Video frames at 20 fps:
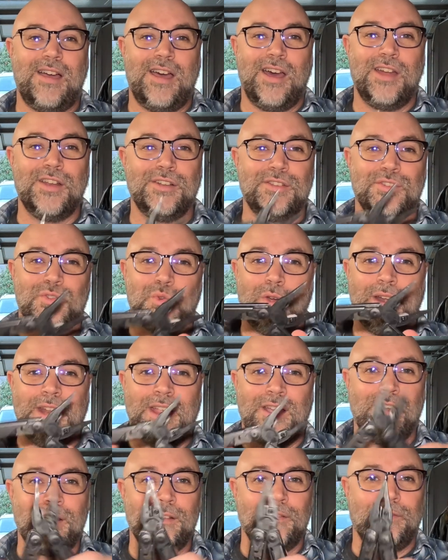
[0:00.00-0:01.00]
$120,
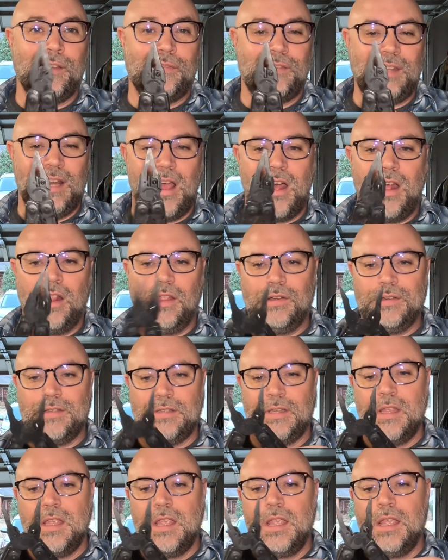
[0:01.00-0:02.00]
$150.
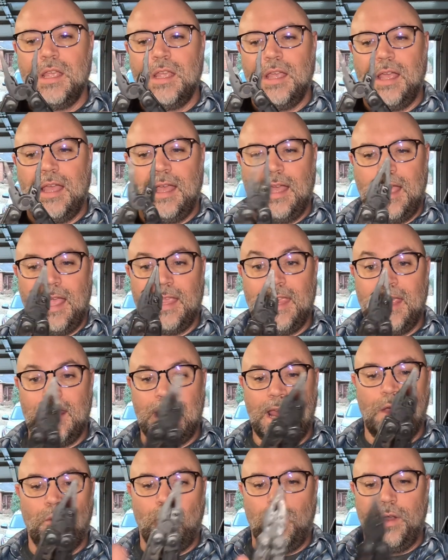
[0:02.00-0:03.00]
Again,
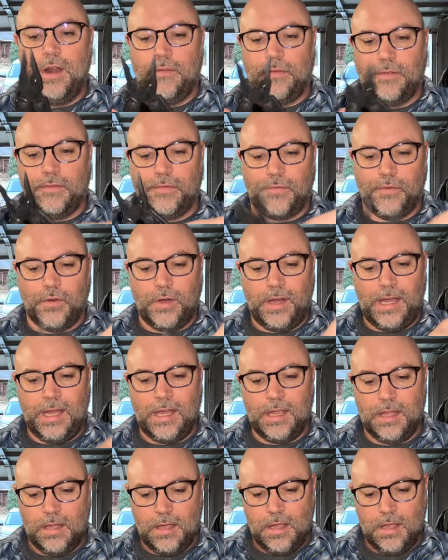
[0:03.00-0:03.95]
I won it for free.